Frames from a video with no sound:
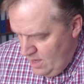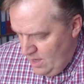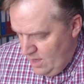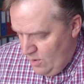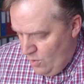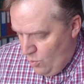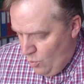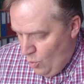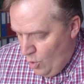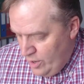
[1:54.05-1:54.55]

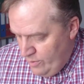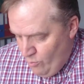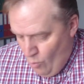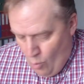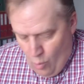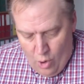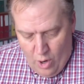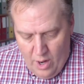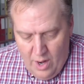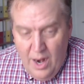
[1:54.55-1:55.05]
One
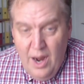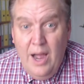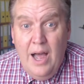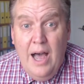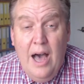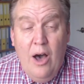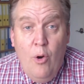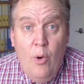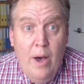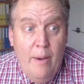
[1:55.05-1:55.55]
more.
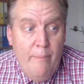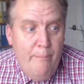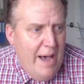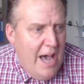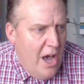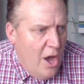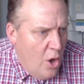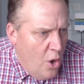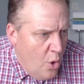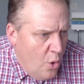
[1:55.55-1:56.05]
How
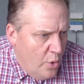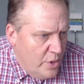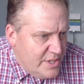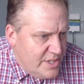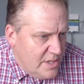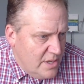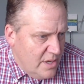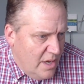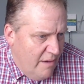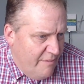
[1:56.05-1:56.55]
about
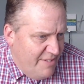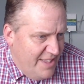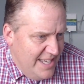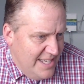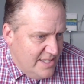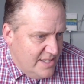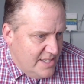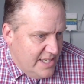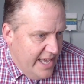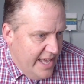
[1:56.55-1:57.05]
of these
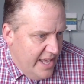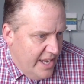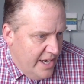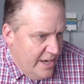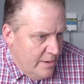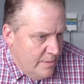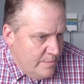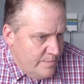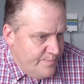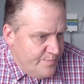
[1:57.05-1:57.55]
10?
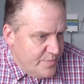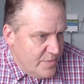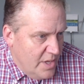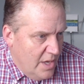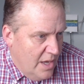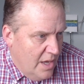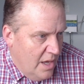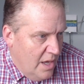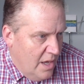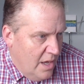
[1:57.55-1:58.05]

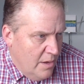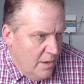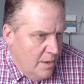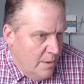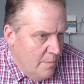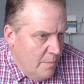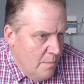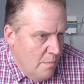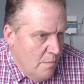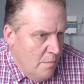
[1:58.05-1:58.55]

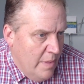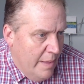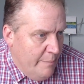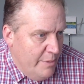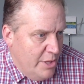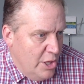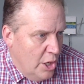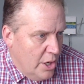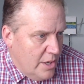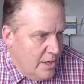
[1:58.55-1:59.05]
Um, let me
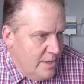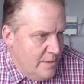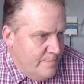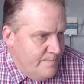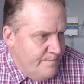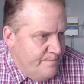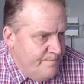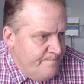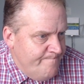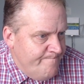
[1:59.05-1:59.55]
look.
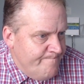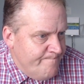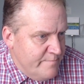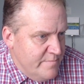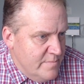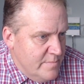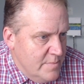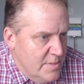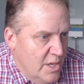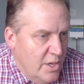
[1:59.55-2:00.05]

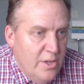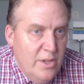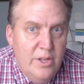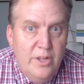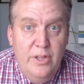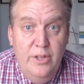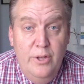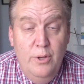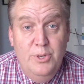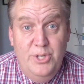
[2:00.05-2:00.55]

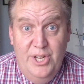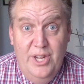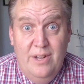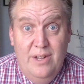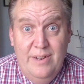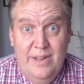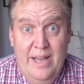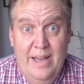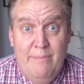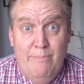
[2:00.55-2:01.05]
You shall
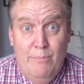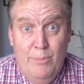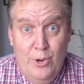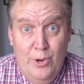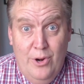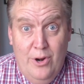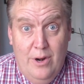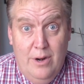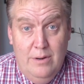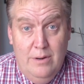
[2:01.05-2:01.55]
not
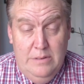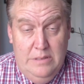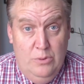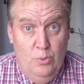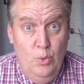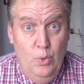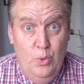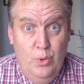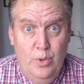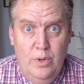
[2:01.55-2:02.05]
murder.
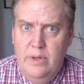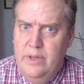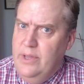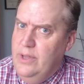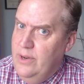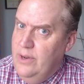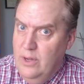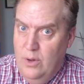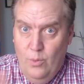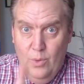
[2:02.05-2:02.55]
you
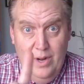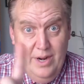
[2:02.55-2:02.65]
don't want to